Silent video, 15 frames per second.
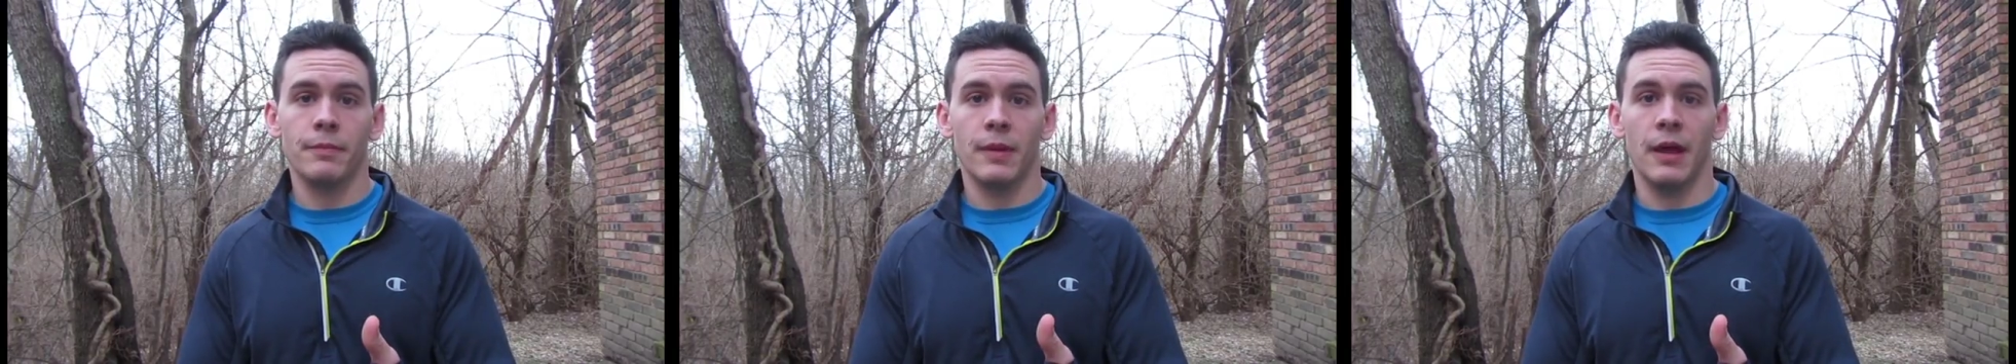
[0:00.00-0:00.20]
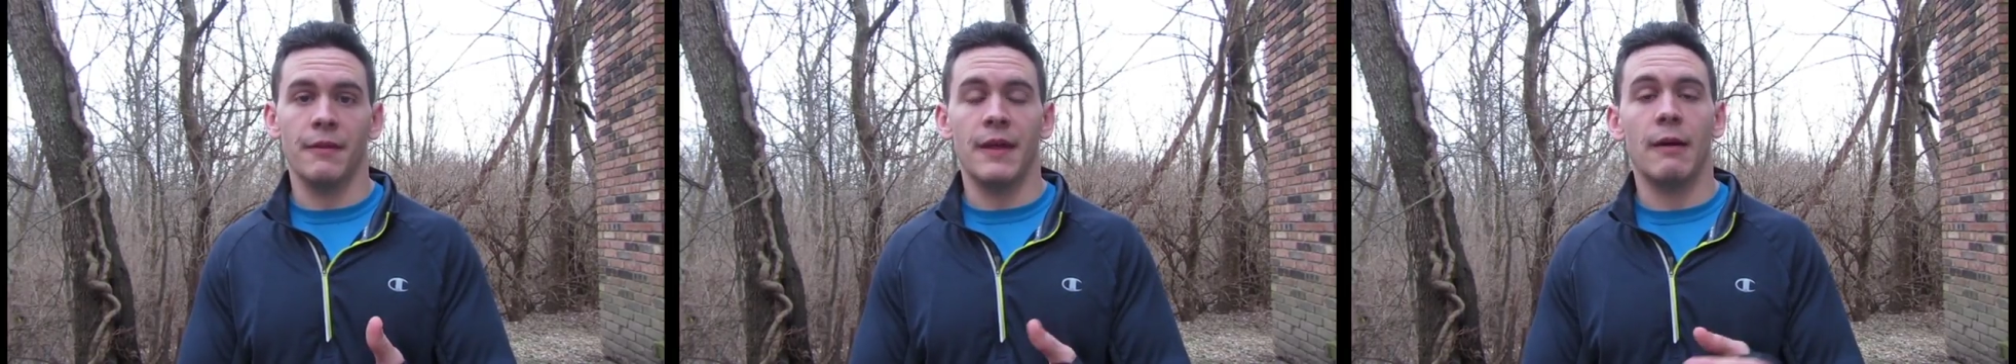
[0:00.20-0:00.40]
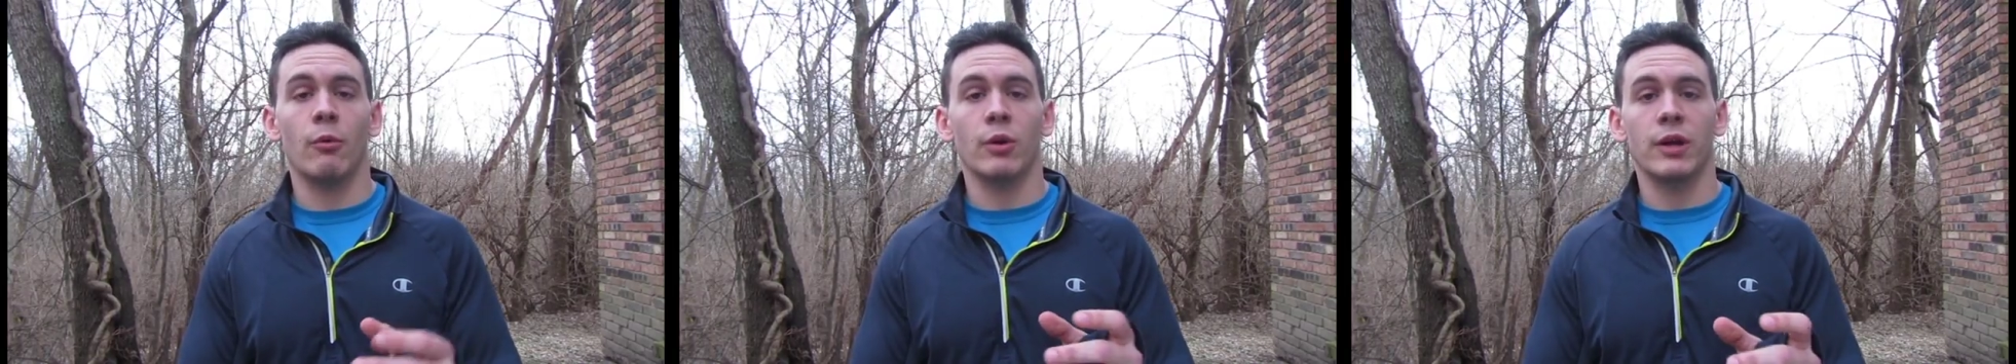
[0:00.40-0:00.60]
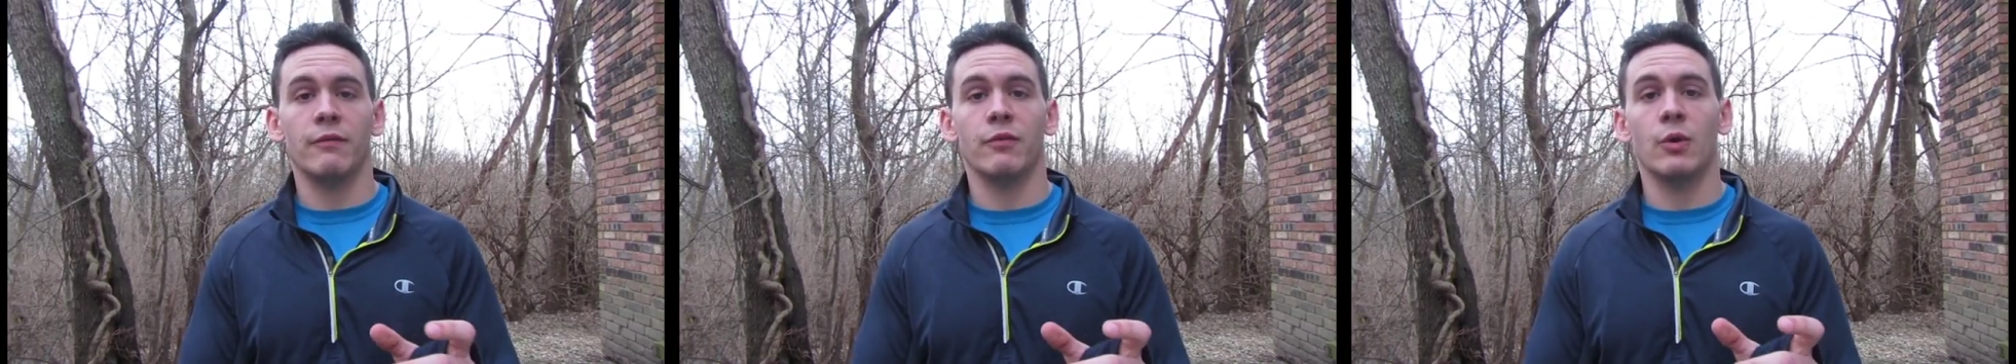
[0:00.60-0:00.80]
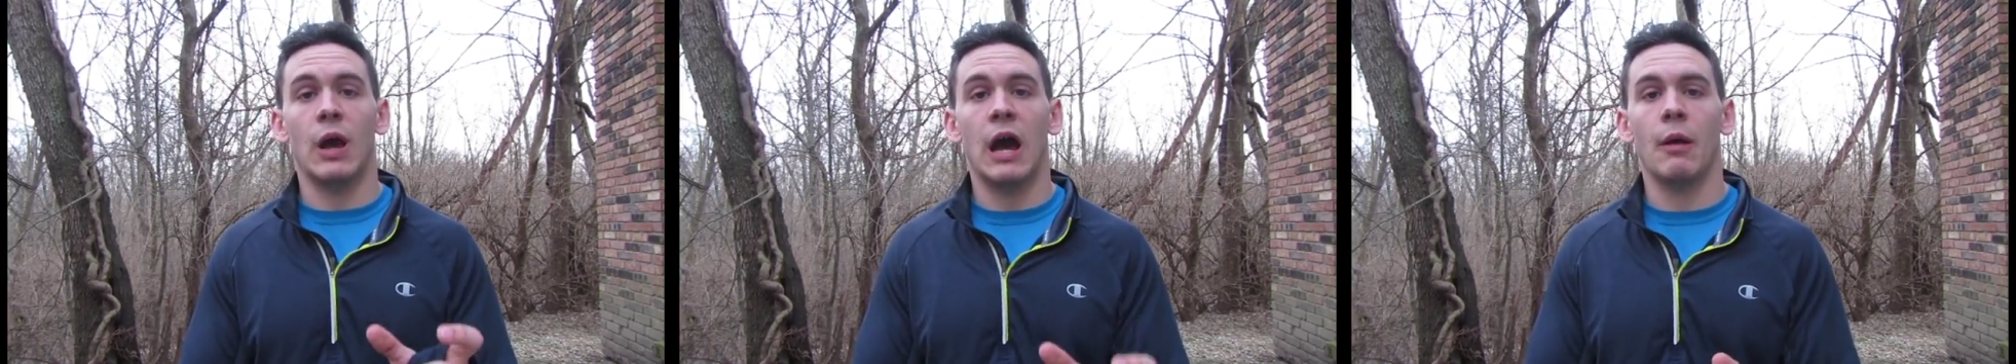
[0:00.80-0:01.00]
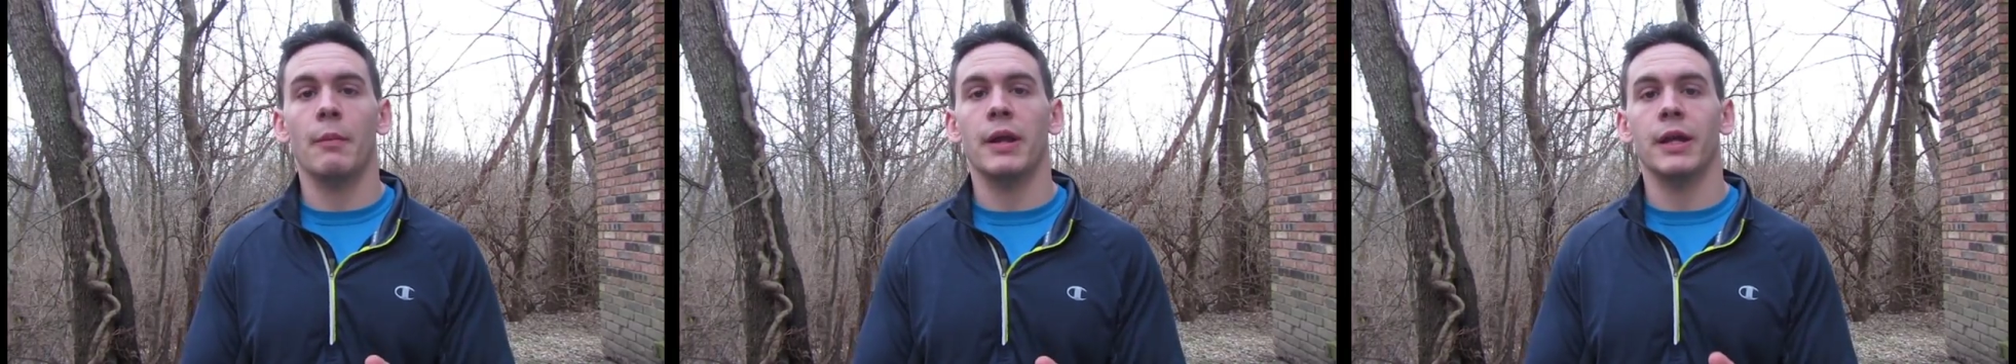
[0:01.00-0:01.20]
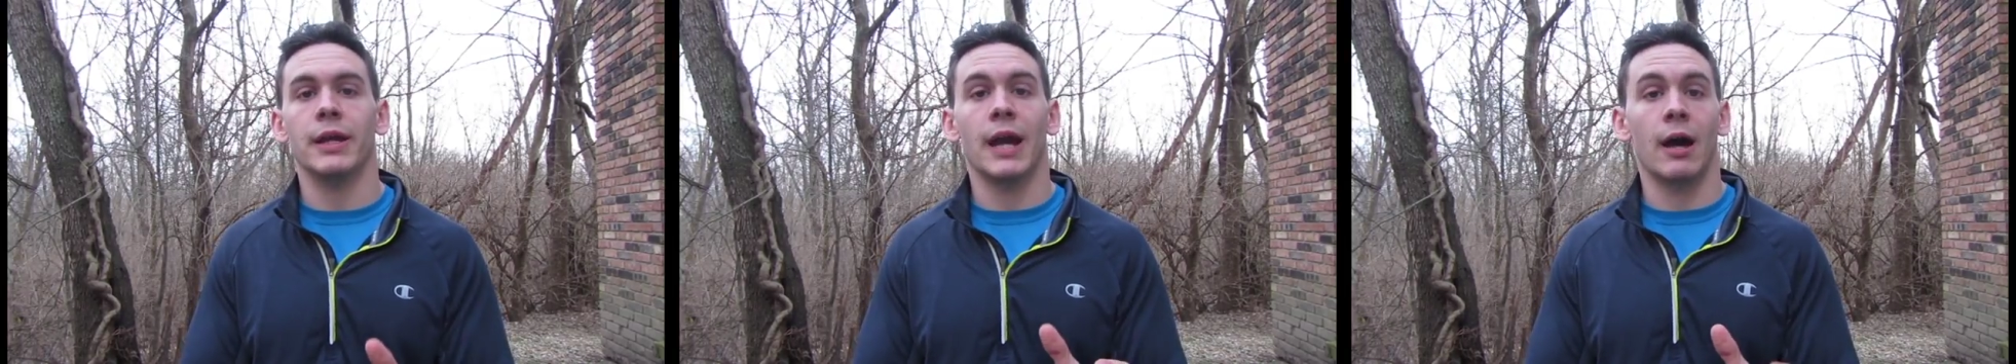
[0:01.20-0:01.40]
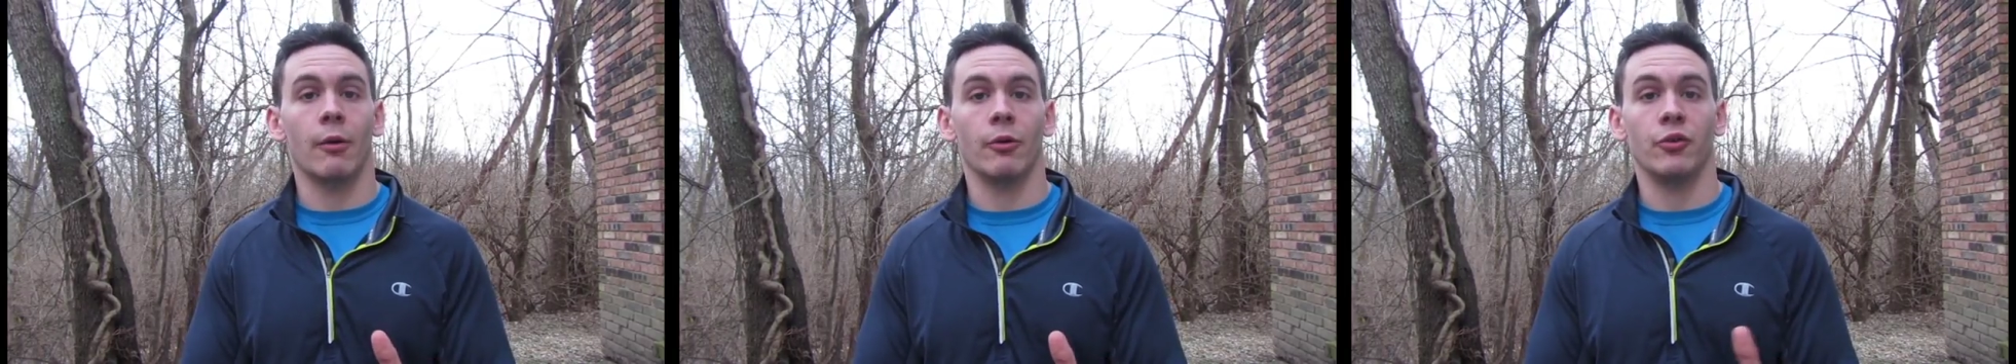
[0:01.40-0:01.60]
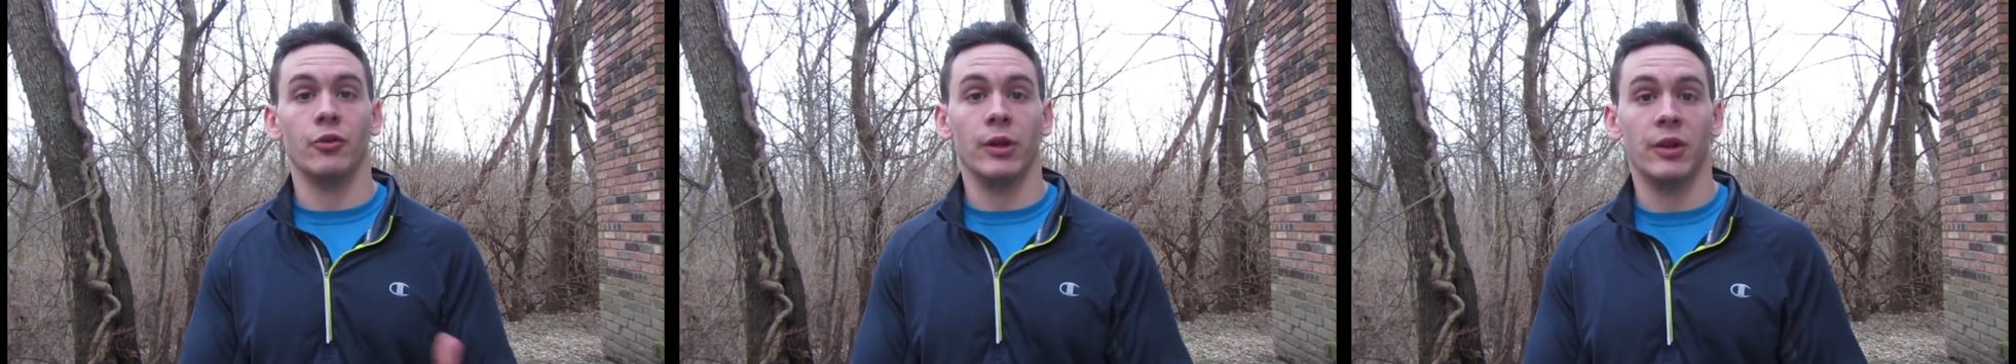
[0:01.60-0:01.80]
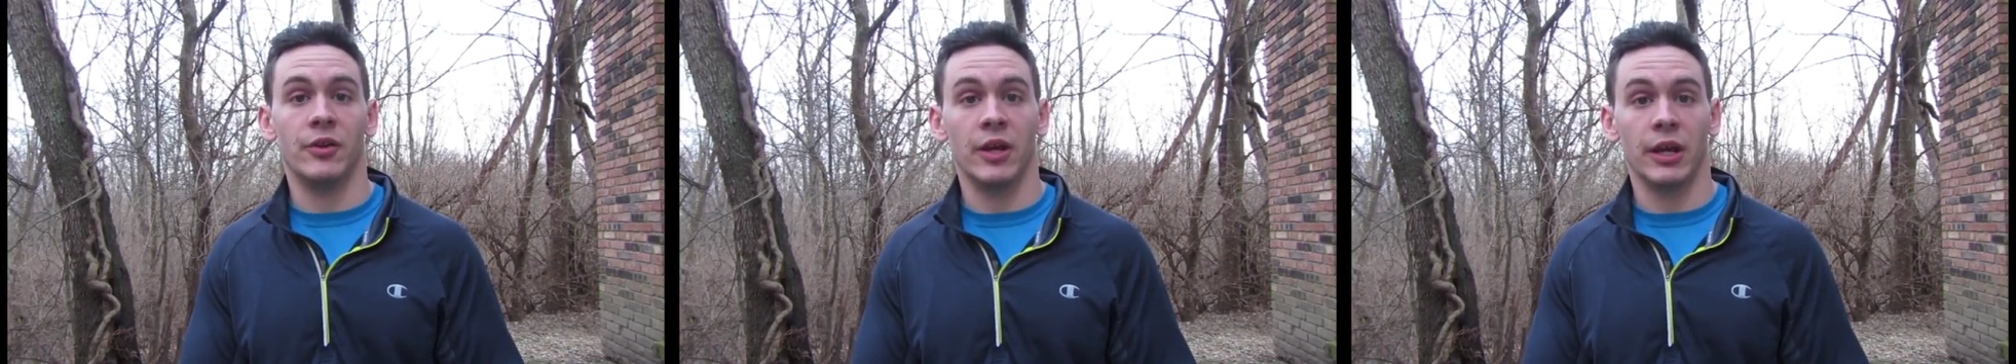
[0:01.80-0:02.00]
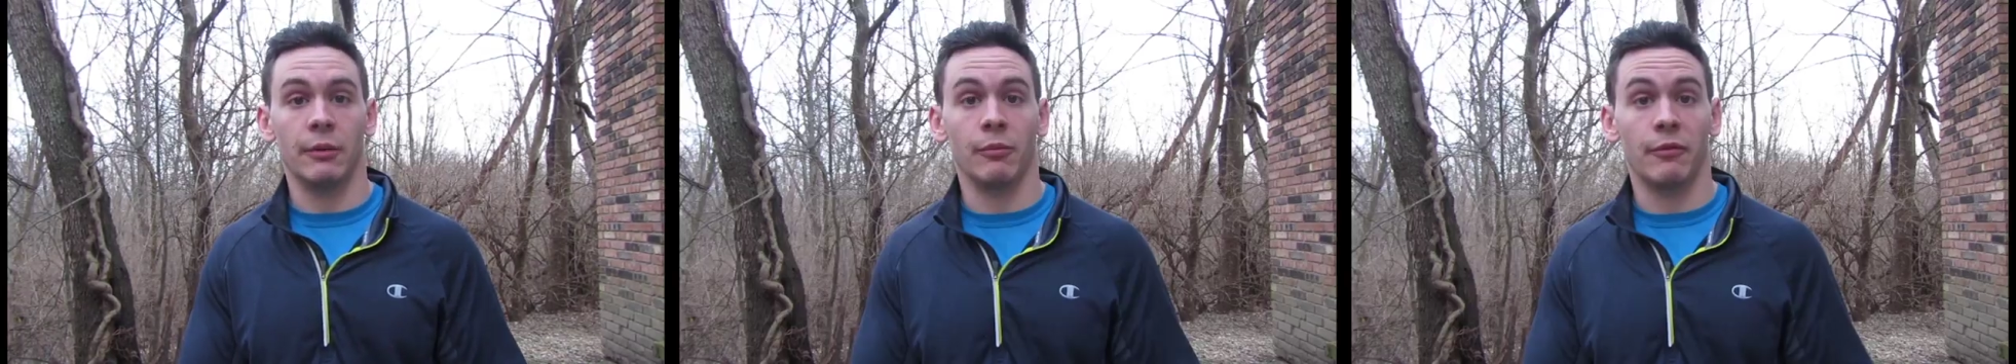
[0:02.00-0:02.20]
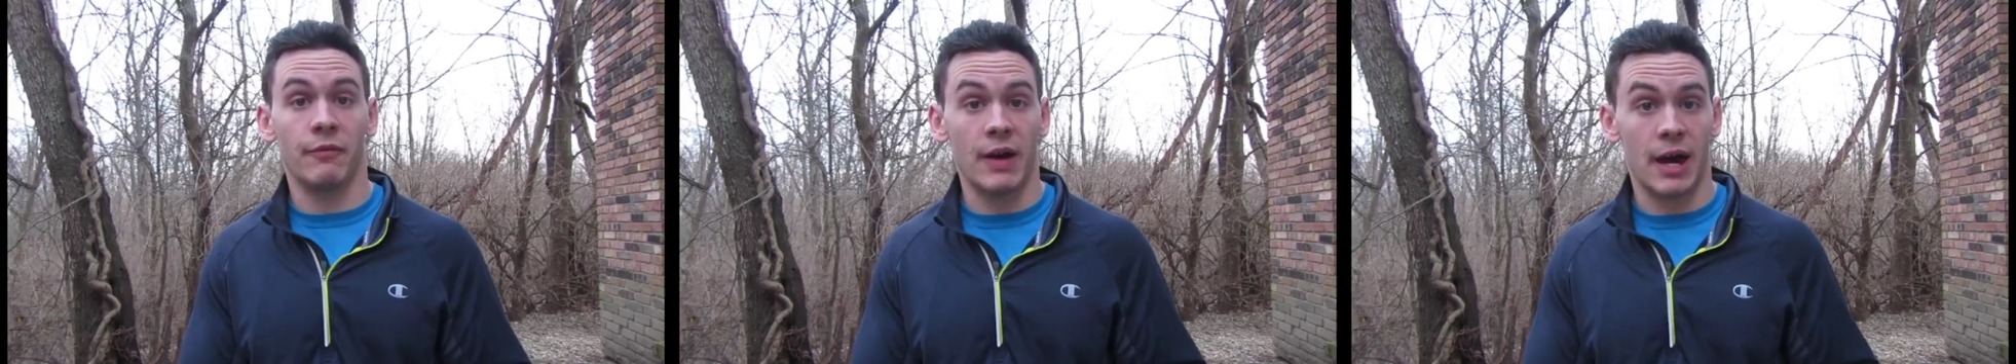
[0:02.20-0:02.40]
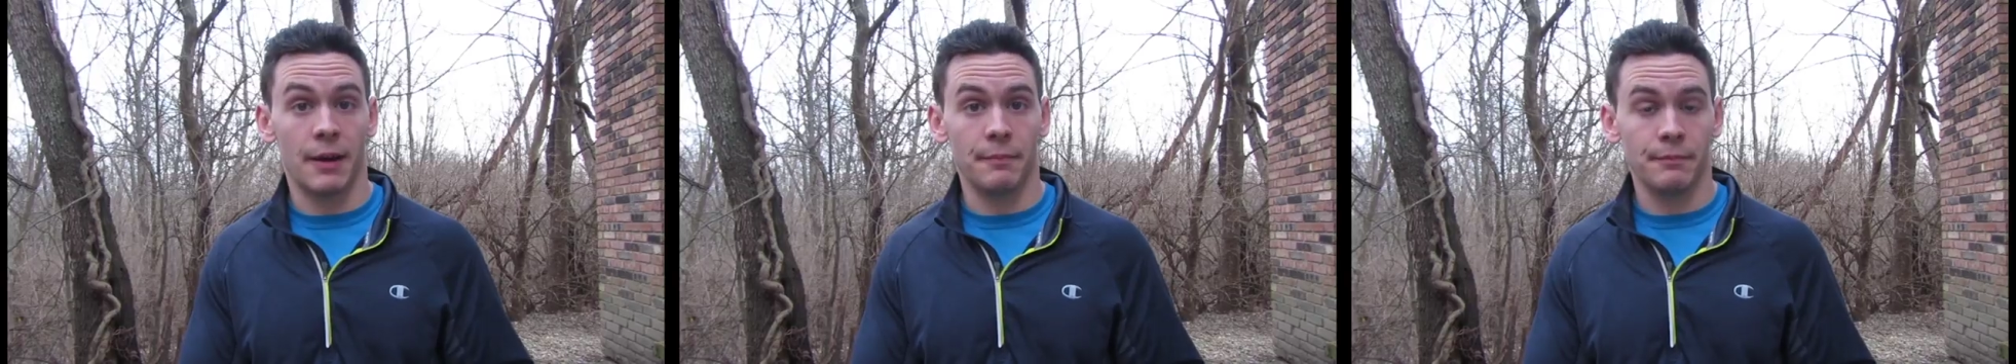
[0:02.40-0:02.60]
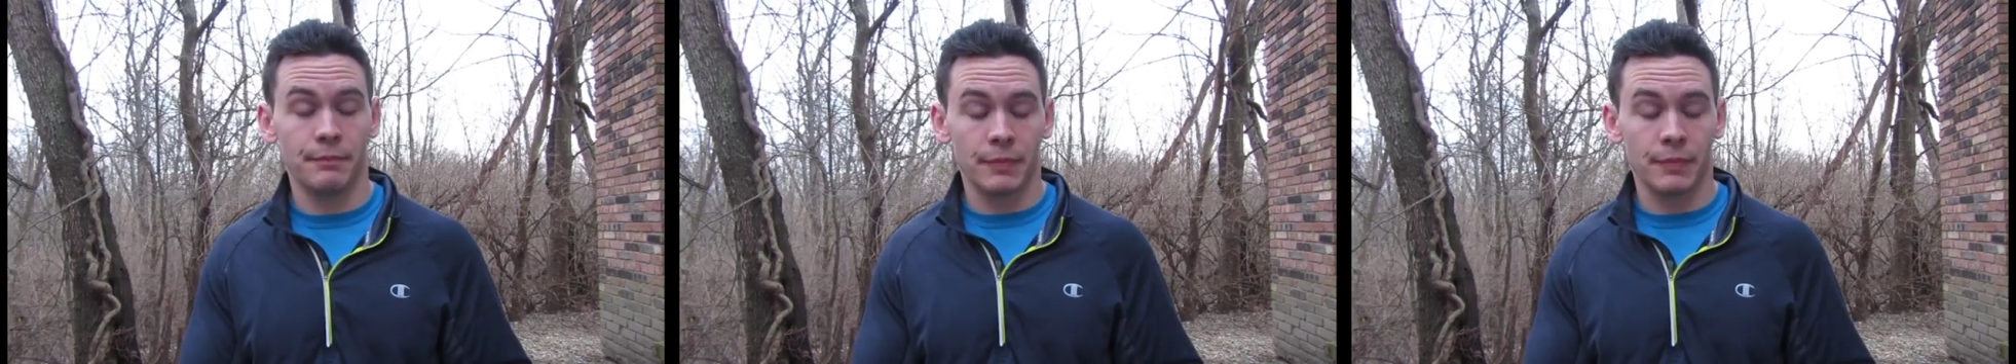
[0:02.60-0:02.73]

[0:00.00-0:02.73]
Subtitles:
and that will give you how many calories you need to take in with fat.